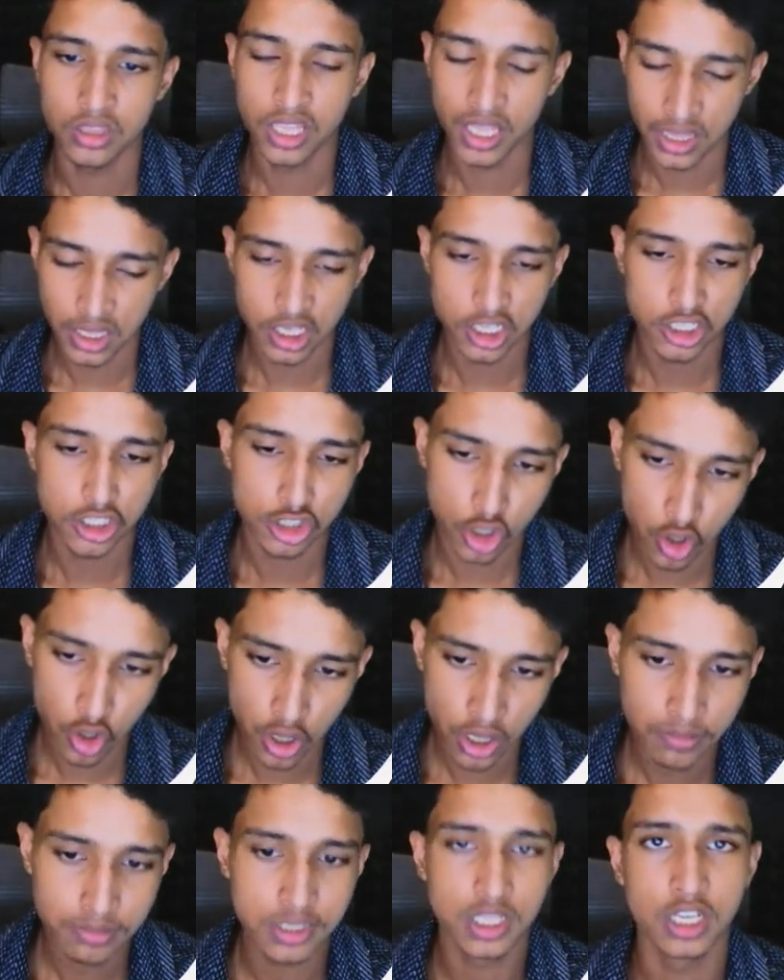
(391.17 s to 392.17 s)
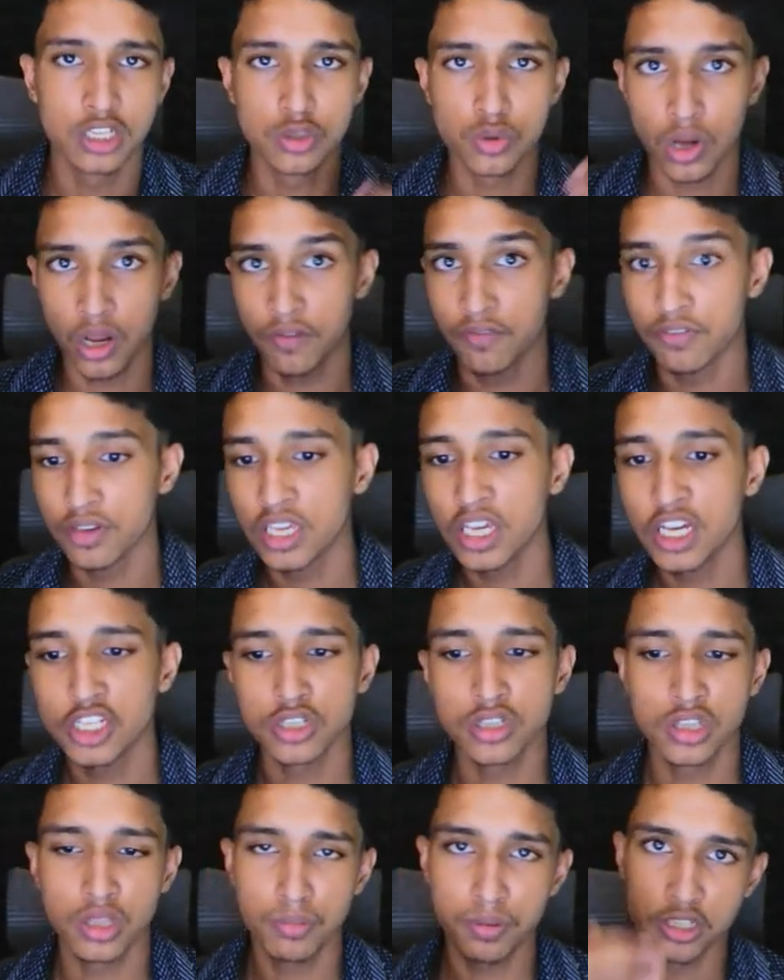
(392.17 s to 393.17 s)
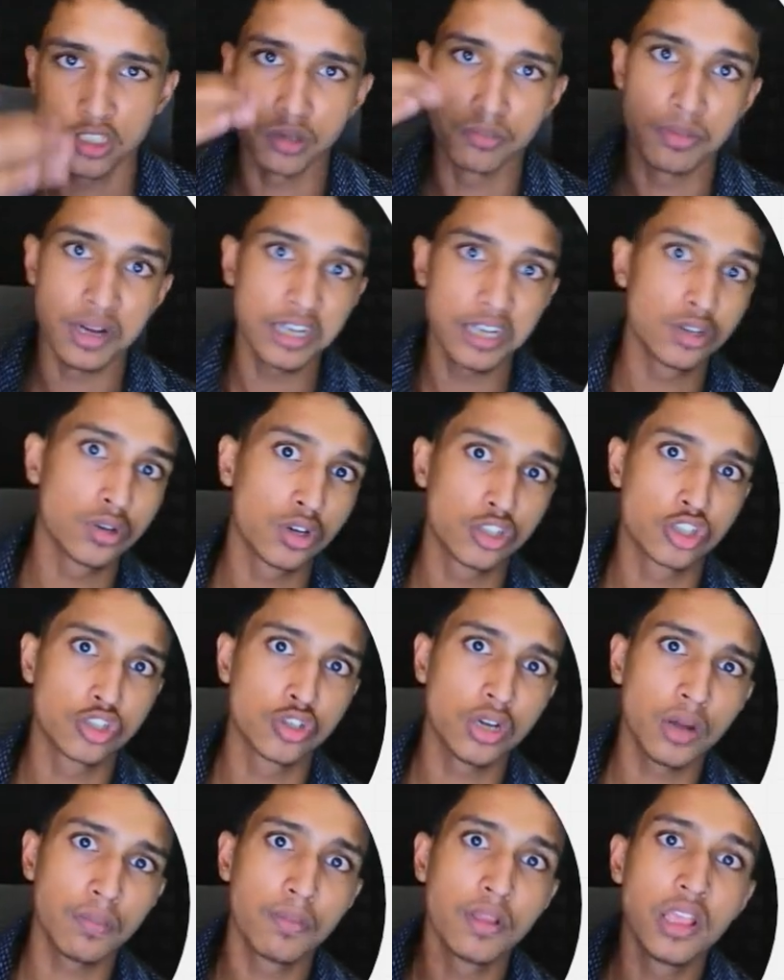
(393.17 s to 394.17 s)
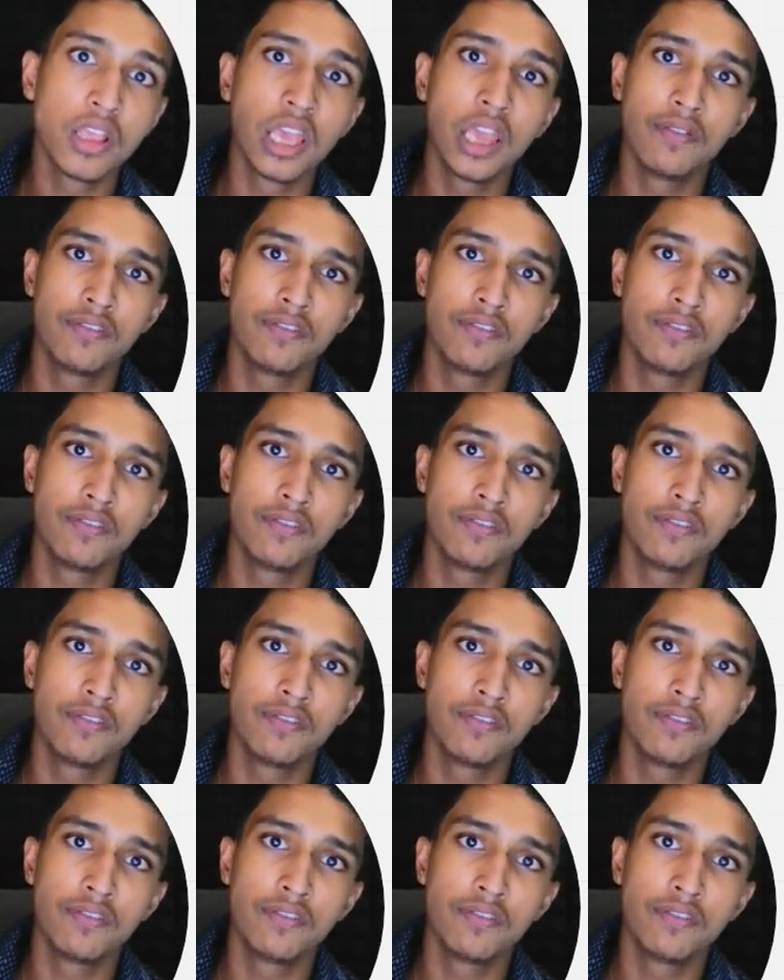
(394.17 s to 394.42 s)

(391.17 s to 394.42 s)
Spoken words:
Then there's show ups, there's qualification. The person might not show up.